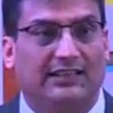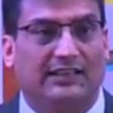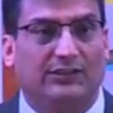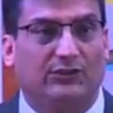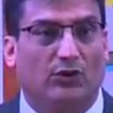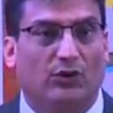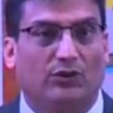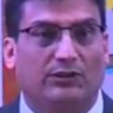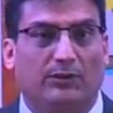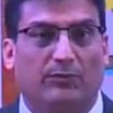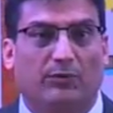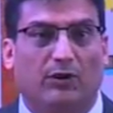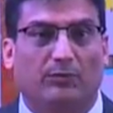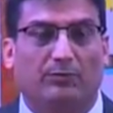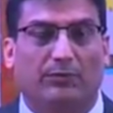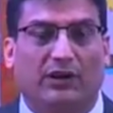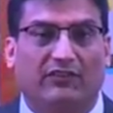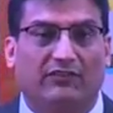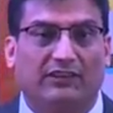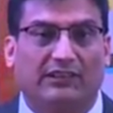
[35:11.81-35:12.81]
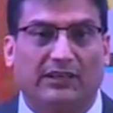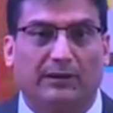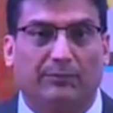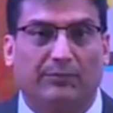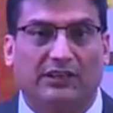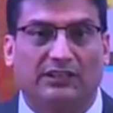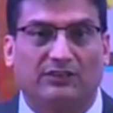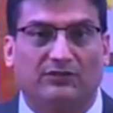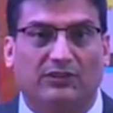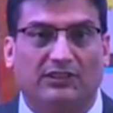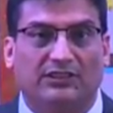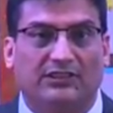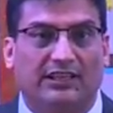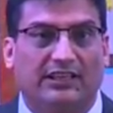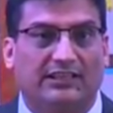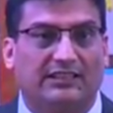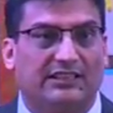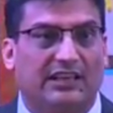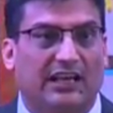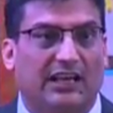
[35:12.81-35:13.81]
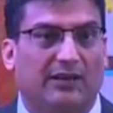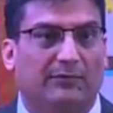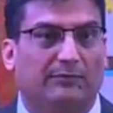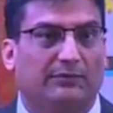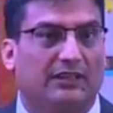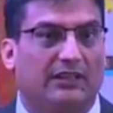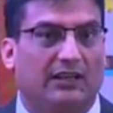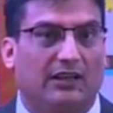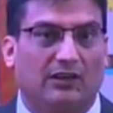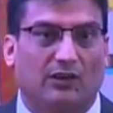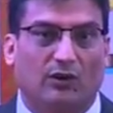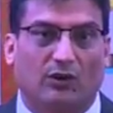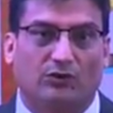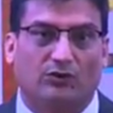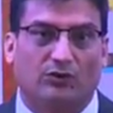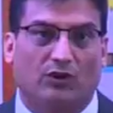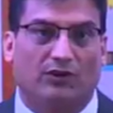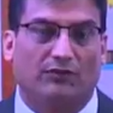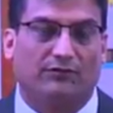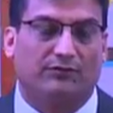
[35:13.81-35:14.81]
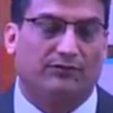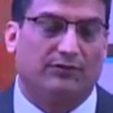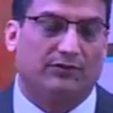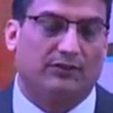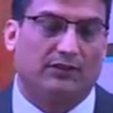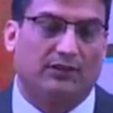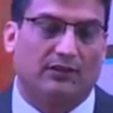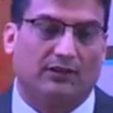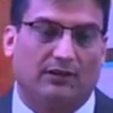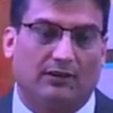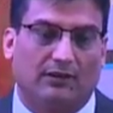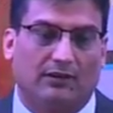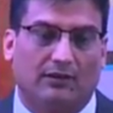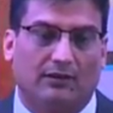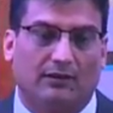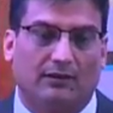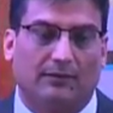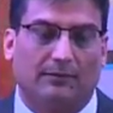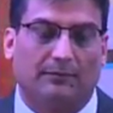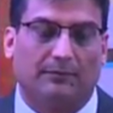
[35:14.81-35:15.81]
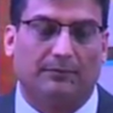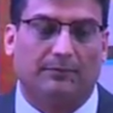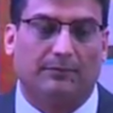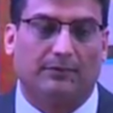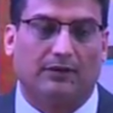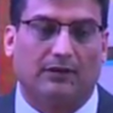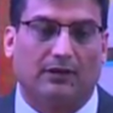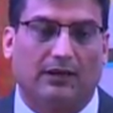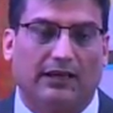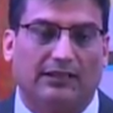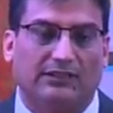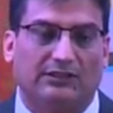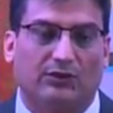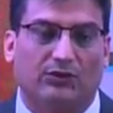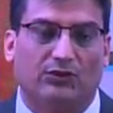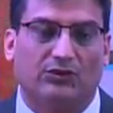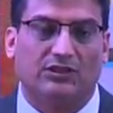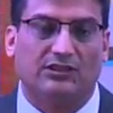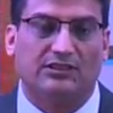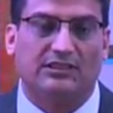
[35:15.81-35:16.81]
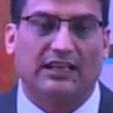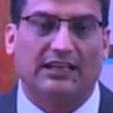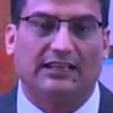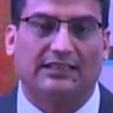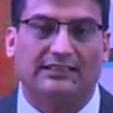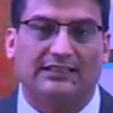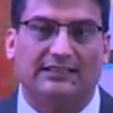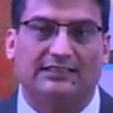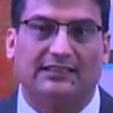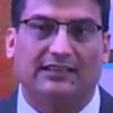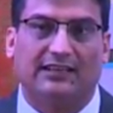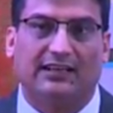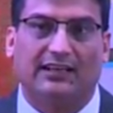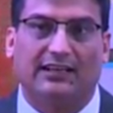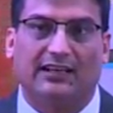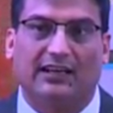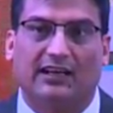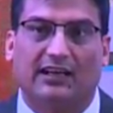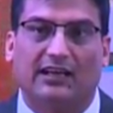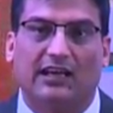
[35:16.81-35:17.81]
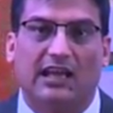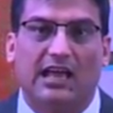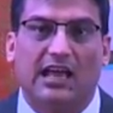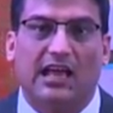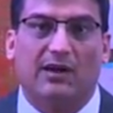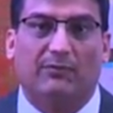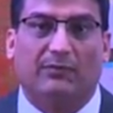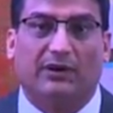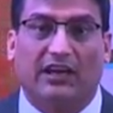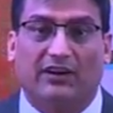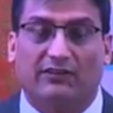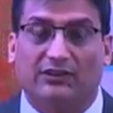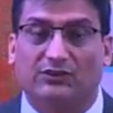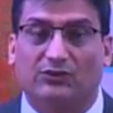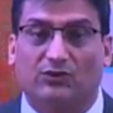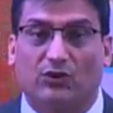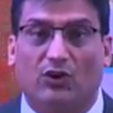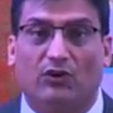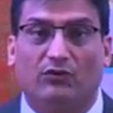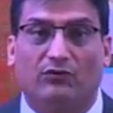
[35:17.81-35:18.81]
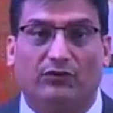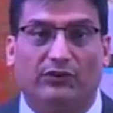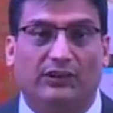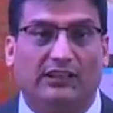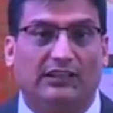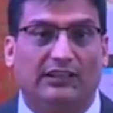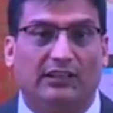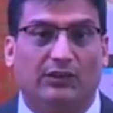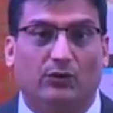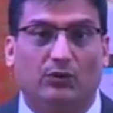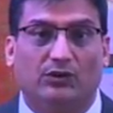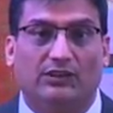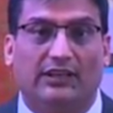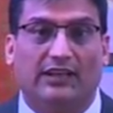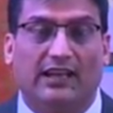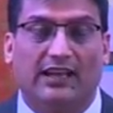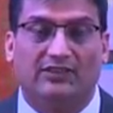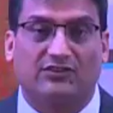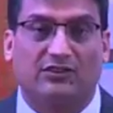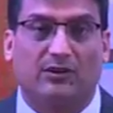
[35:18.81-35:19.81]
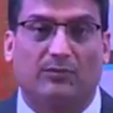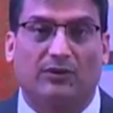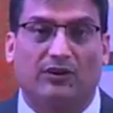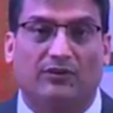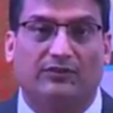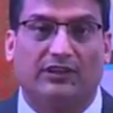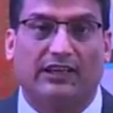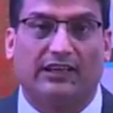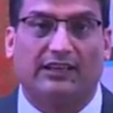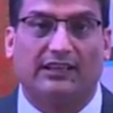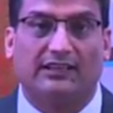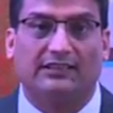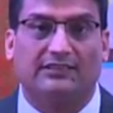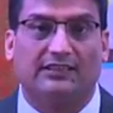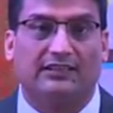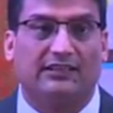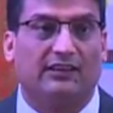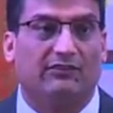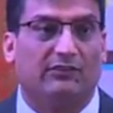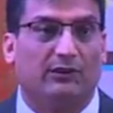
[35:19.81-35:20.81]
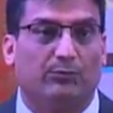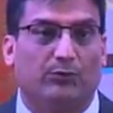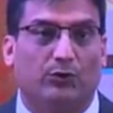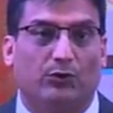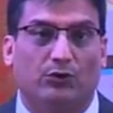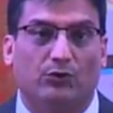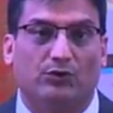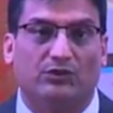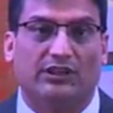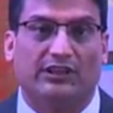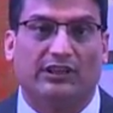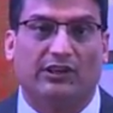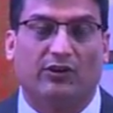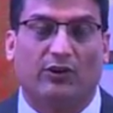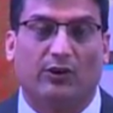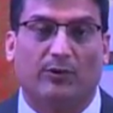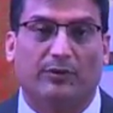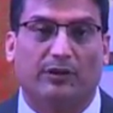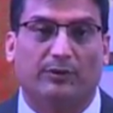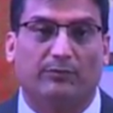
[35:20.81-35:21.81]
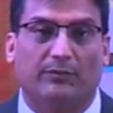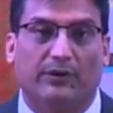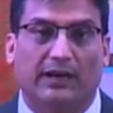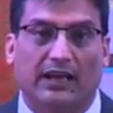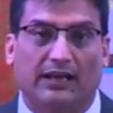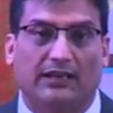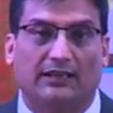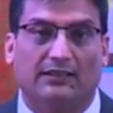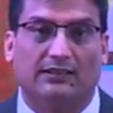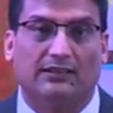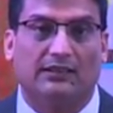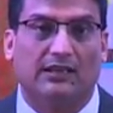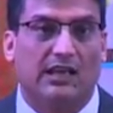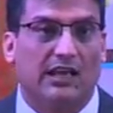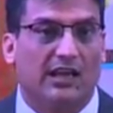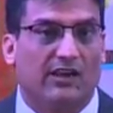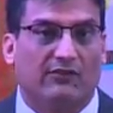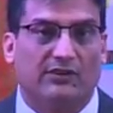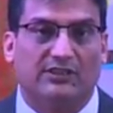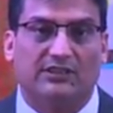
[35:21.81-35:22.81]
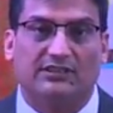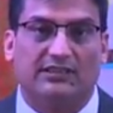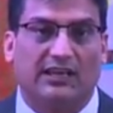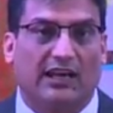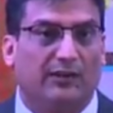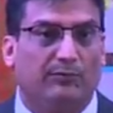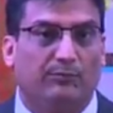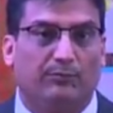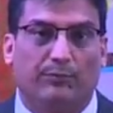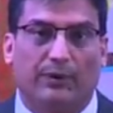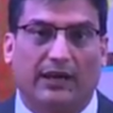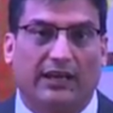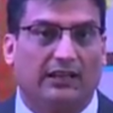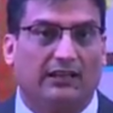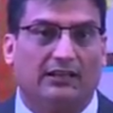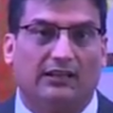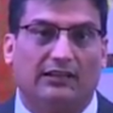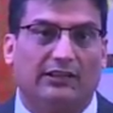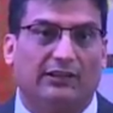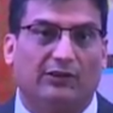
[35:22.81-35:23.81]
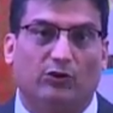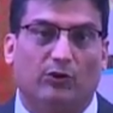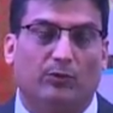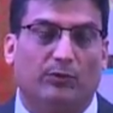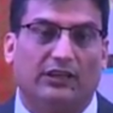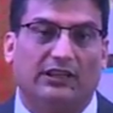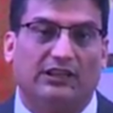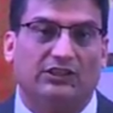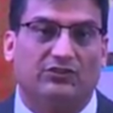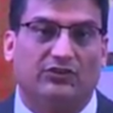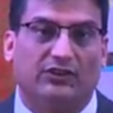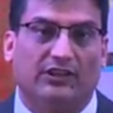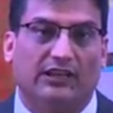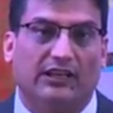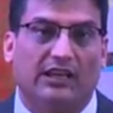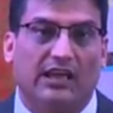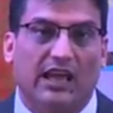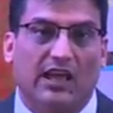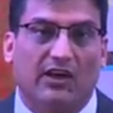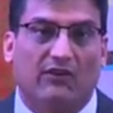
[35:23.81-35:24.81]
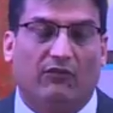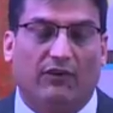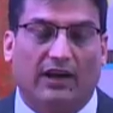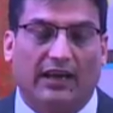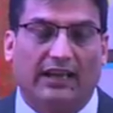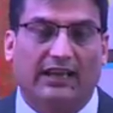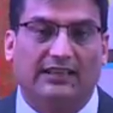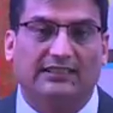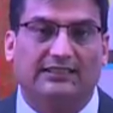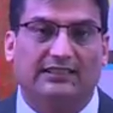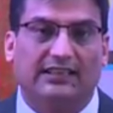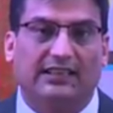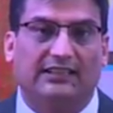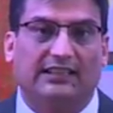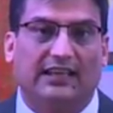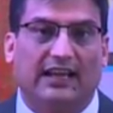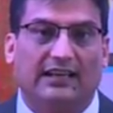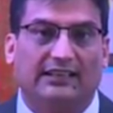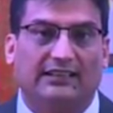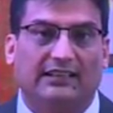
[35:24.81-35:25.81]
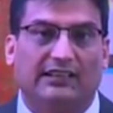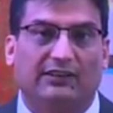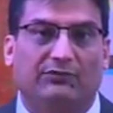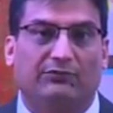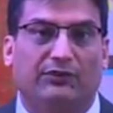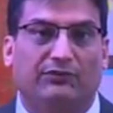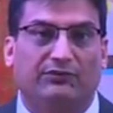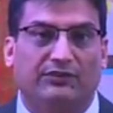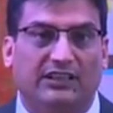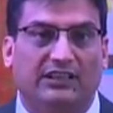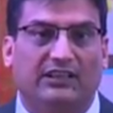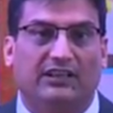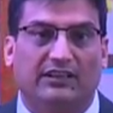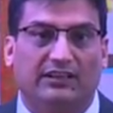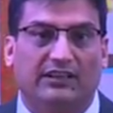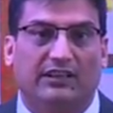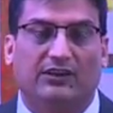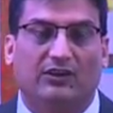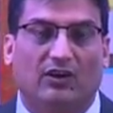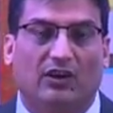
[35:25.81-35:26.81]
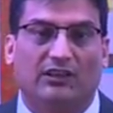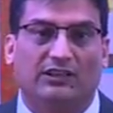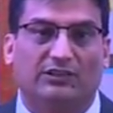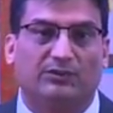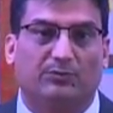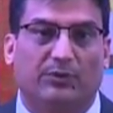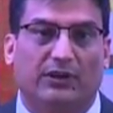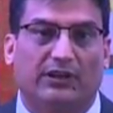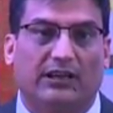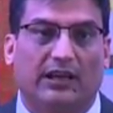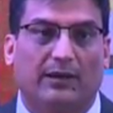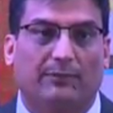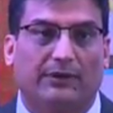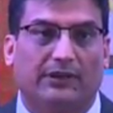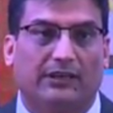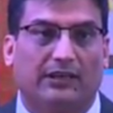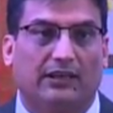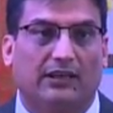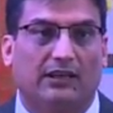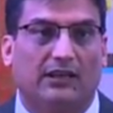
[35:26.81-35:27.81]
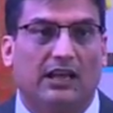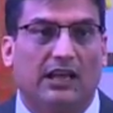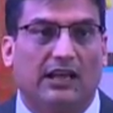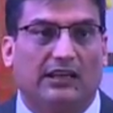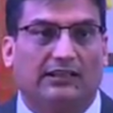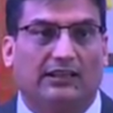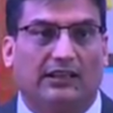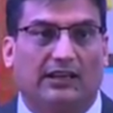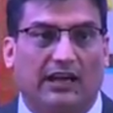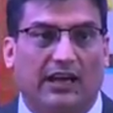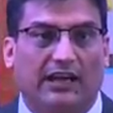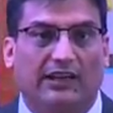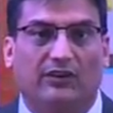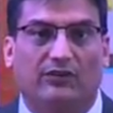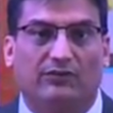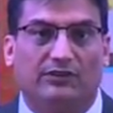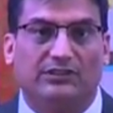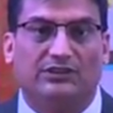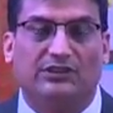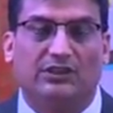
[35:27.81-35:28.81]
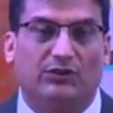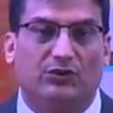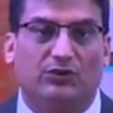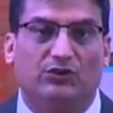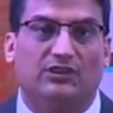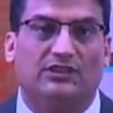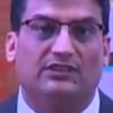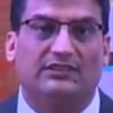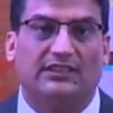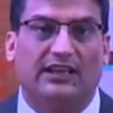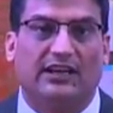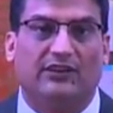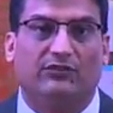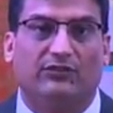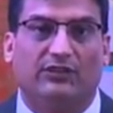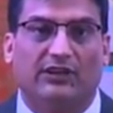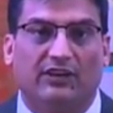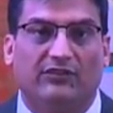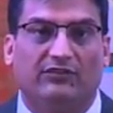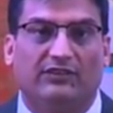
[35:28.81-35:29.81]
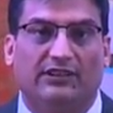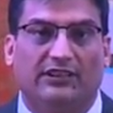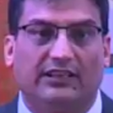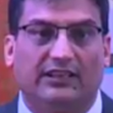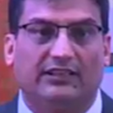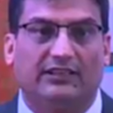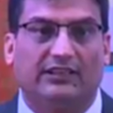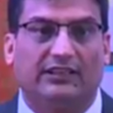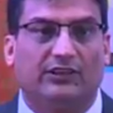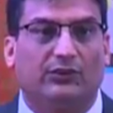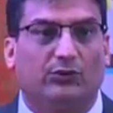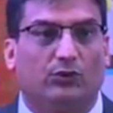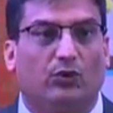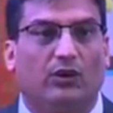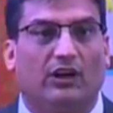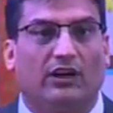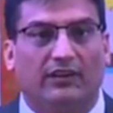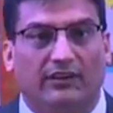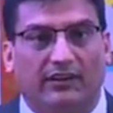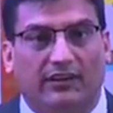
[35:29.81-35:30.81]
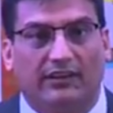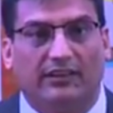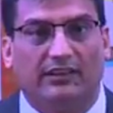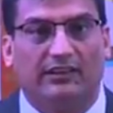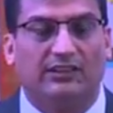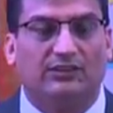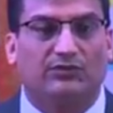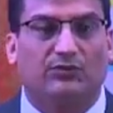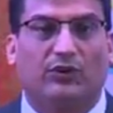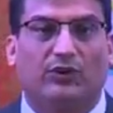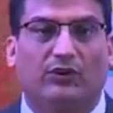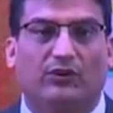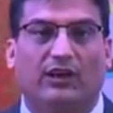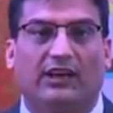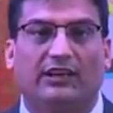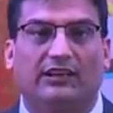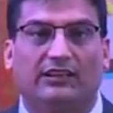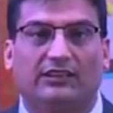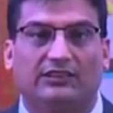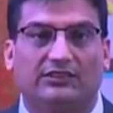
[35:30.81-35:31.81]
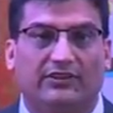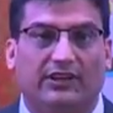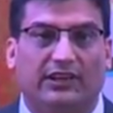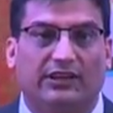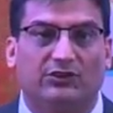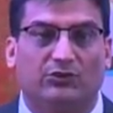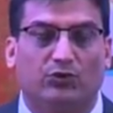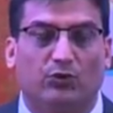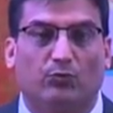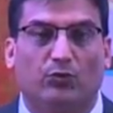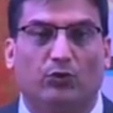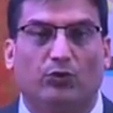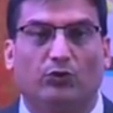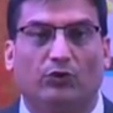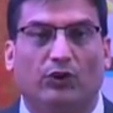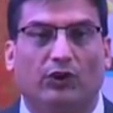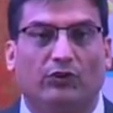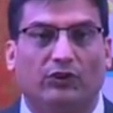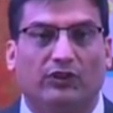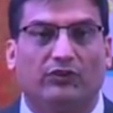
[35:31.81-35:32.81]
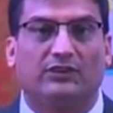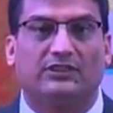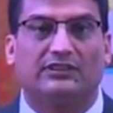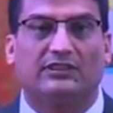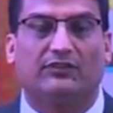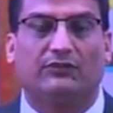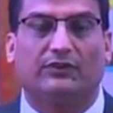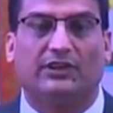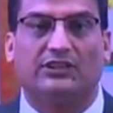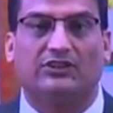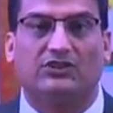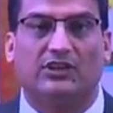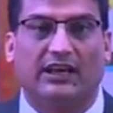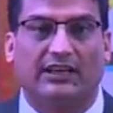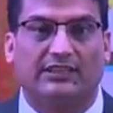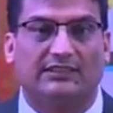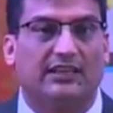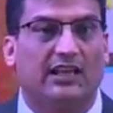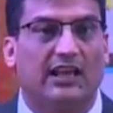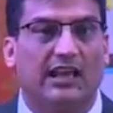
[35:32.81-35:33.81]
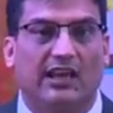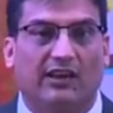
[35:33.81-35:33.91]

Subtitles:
I talked about private capex will take time. There are lots of execution challenges in India, but I have a strong feel that over the next couple of decades, India will produce an economic miracle, which is unparalleled in human history. Why I say that at $1,500 per capita, the kind of institutions that we have created, it took 100 years for United States to move to a universal franchise.